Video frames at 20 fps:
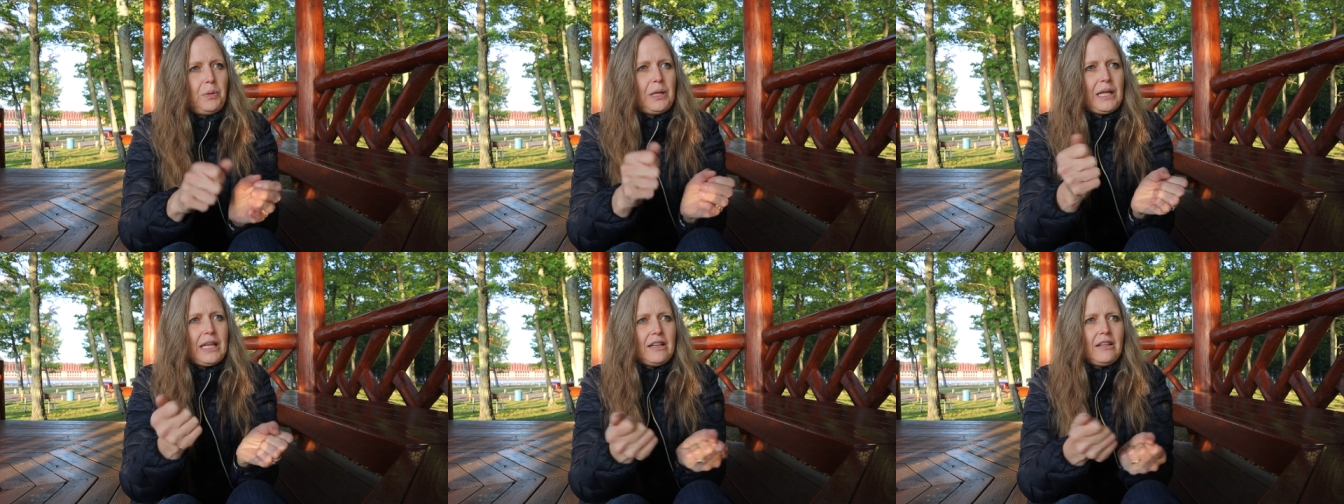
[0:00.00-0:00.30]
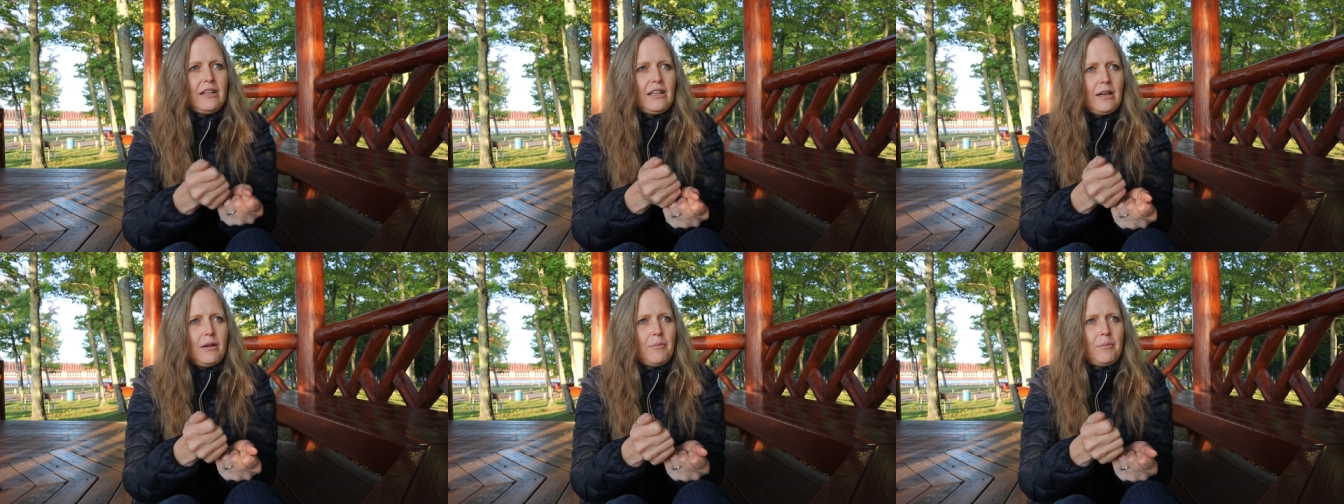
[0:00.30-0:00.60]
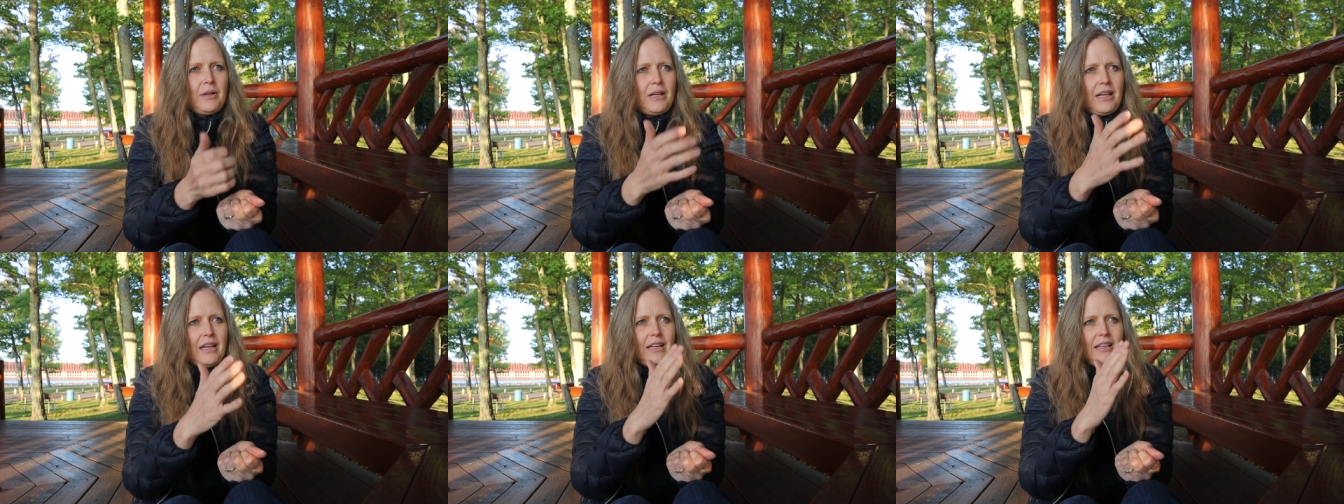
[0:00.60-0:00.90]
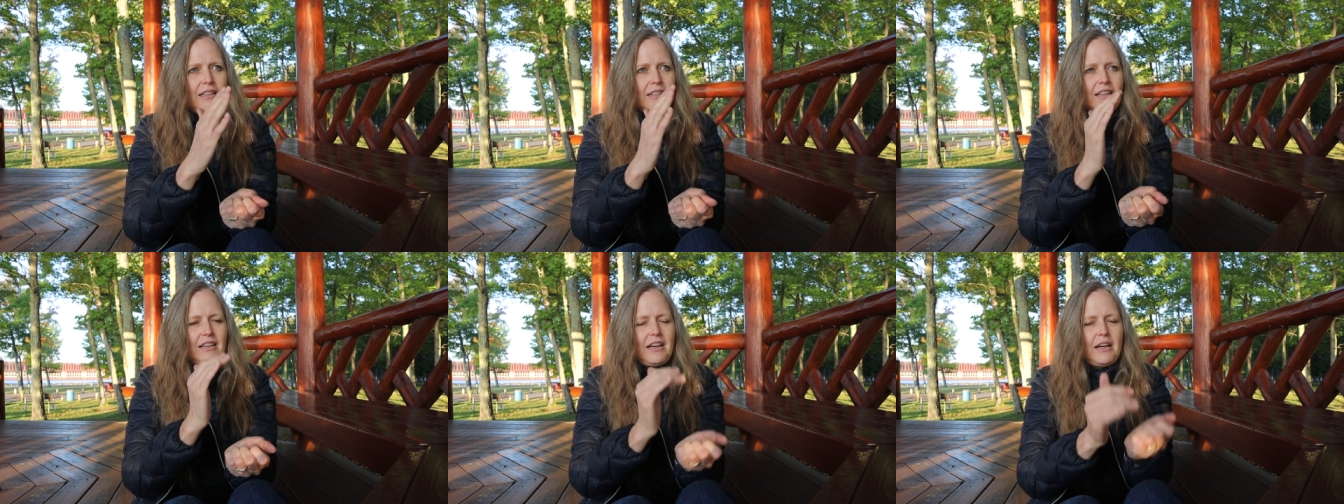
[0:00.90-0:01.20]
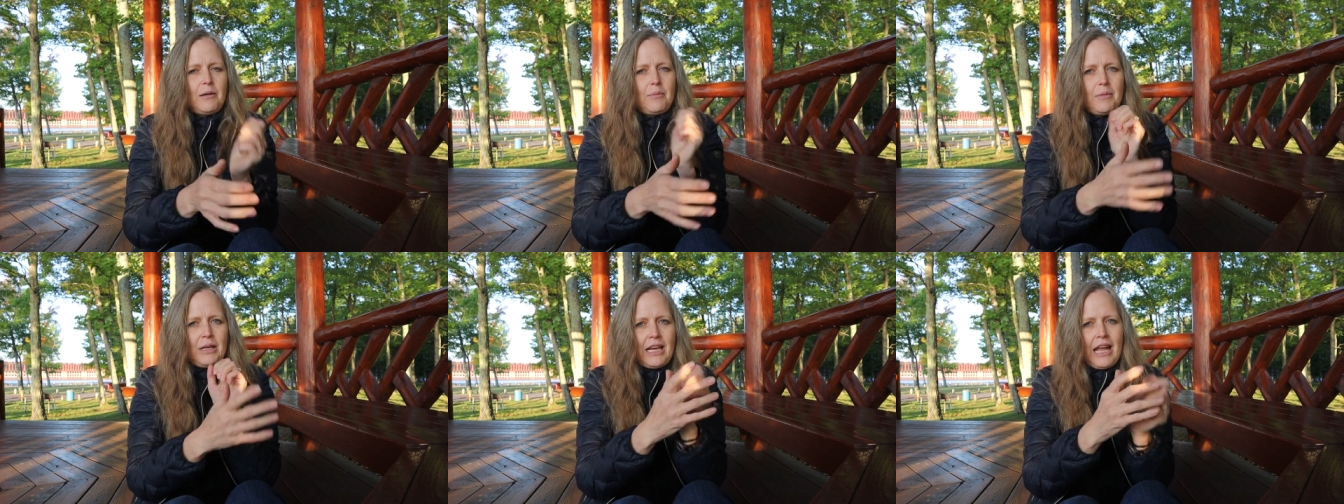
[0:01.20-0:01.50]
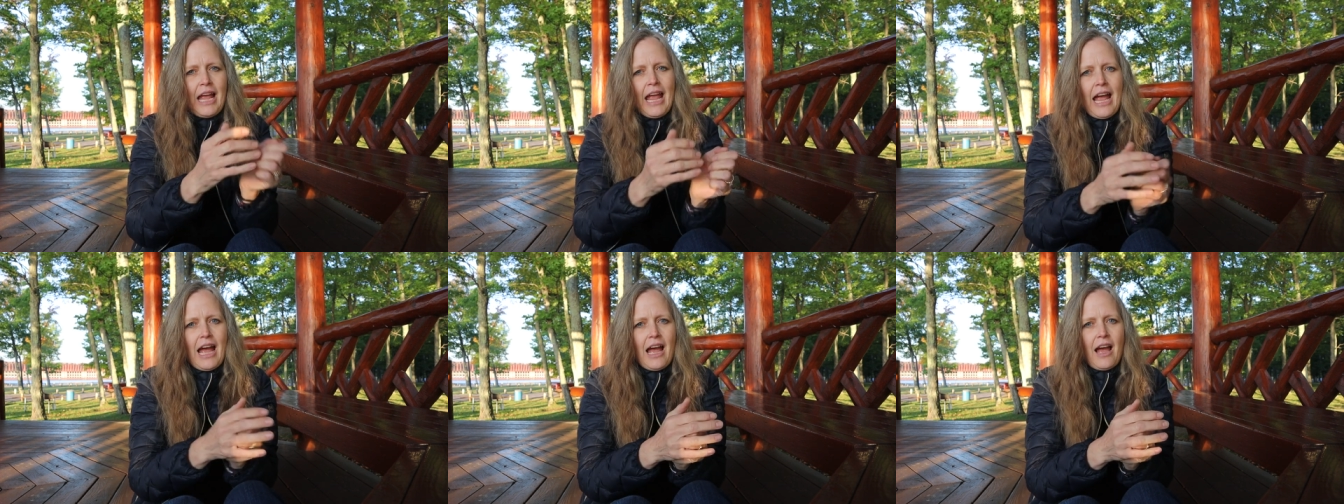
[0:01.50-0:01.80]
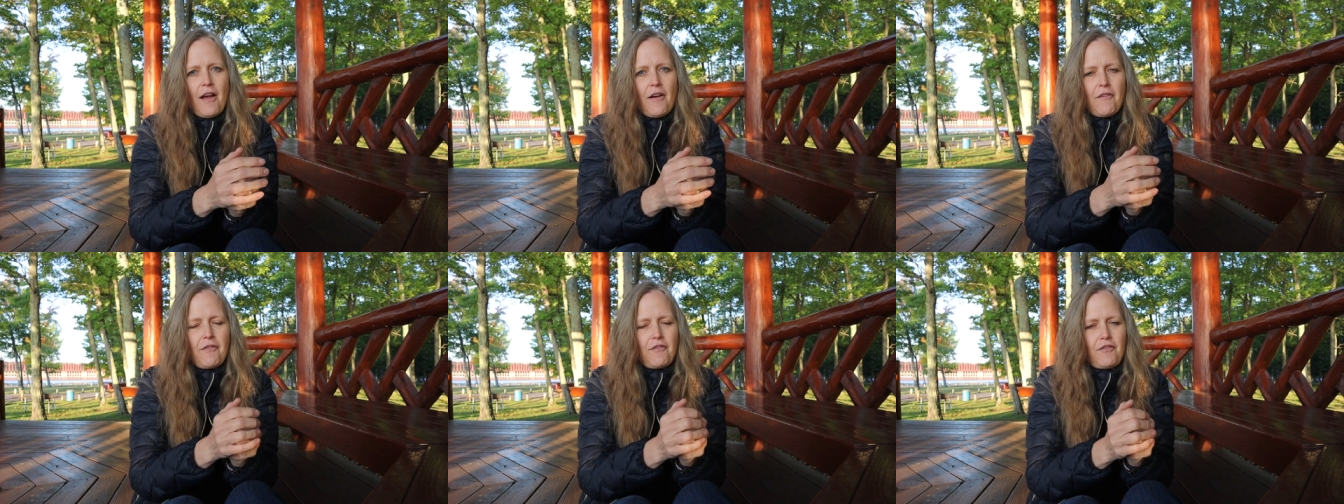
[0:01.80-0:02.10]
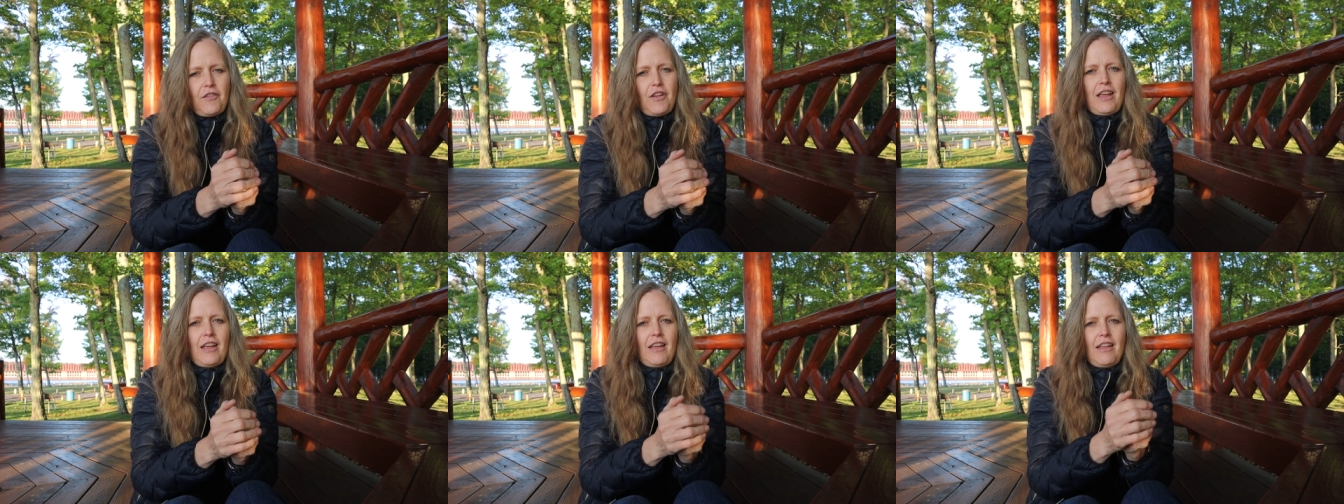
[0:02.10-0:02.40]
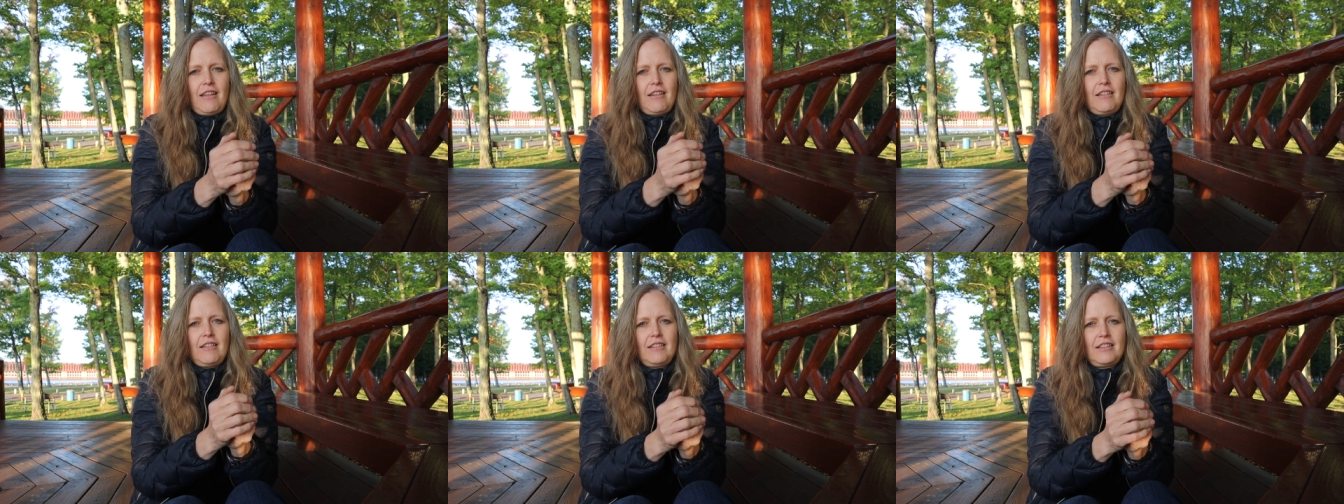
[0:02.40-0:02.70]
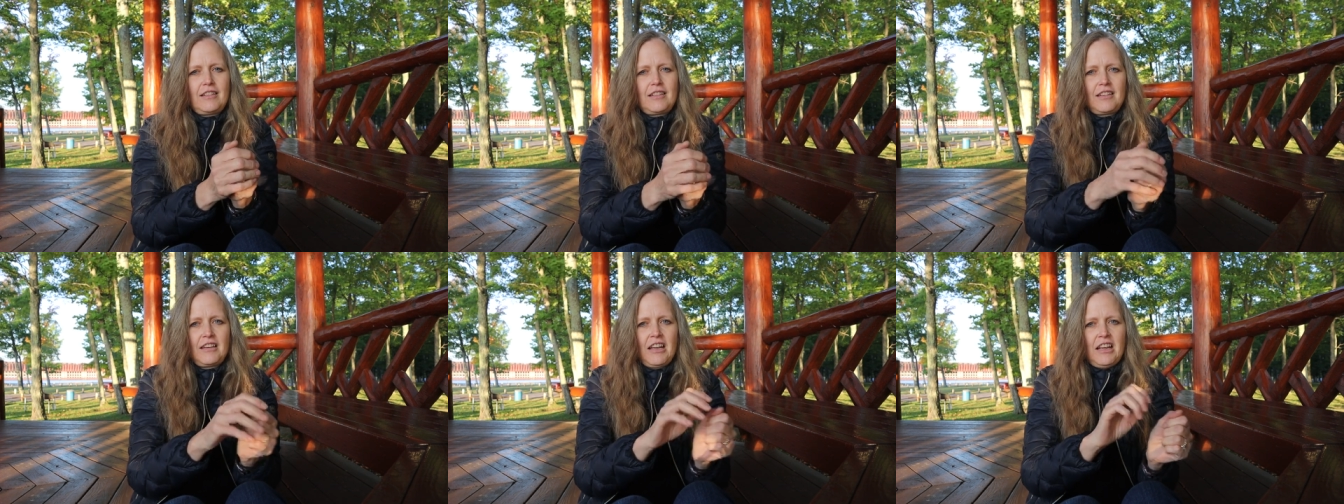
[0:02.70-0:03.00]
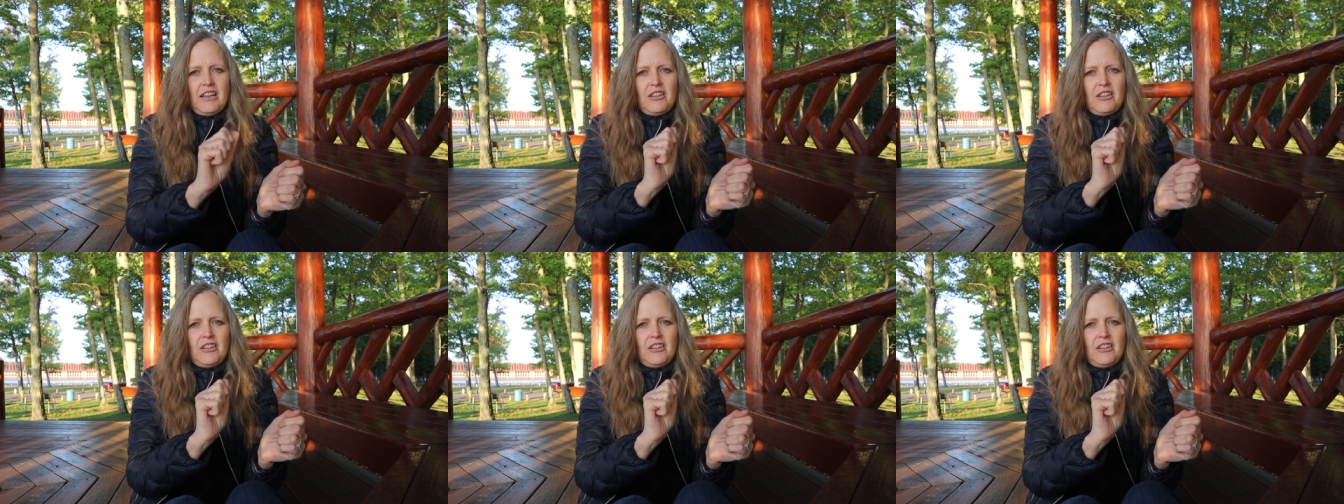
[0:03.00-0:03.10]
peel them and cut them in half and